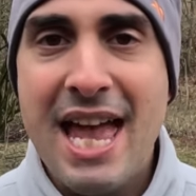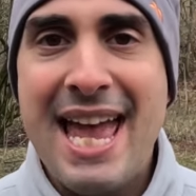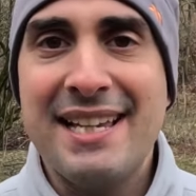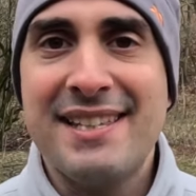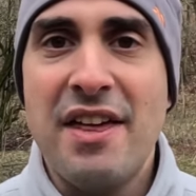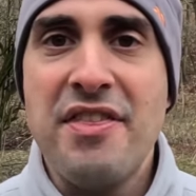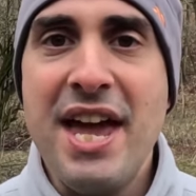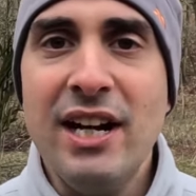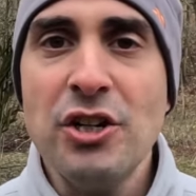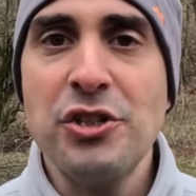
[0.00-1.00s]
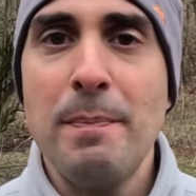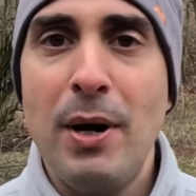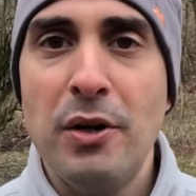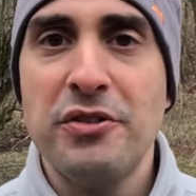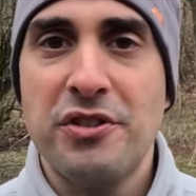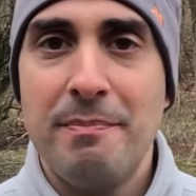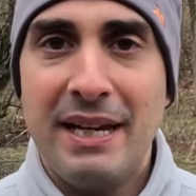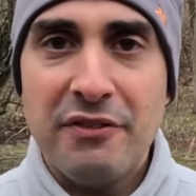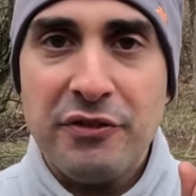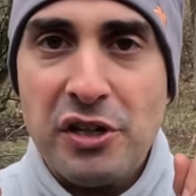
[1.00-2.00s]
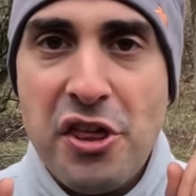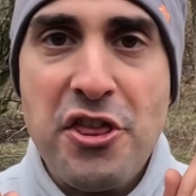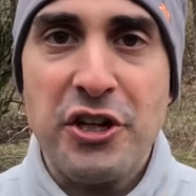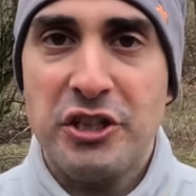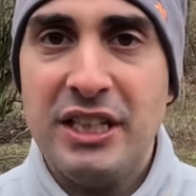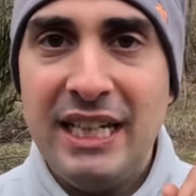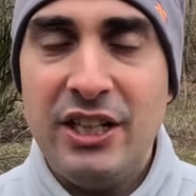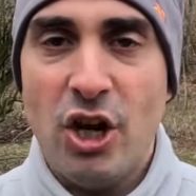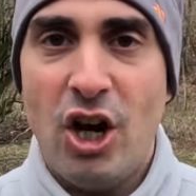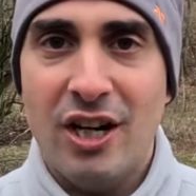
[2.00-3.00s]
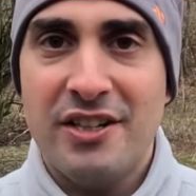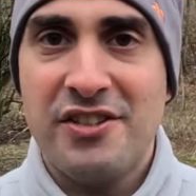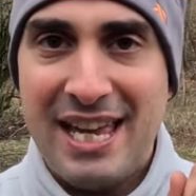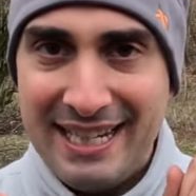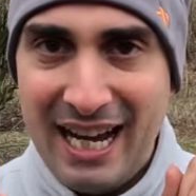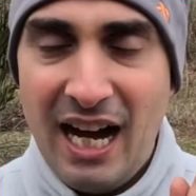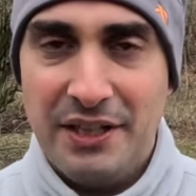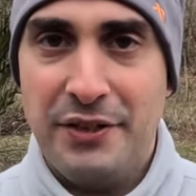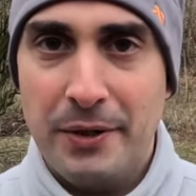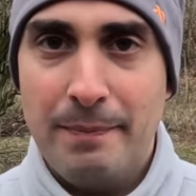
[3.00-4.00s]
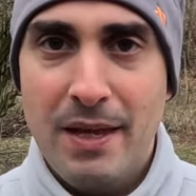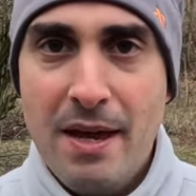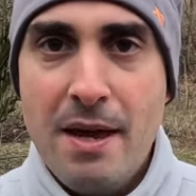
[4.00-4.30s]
is that they are supposed to be for 30 yards and under.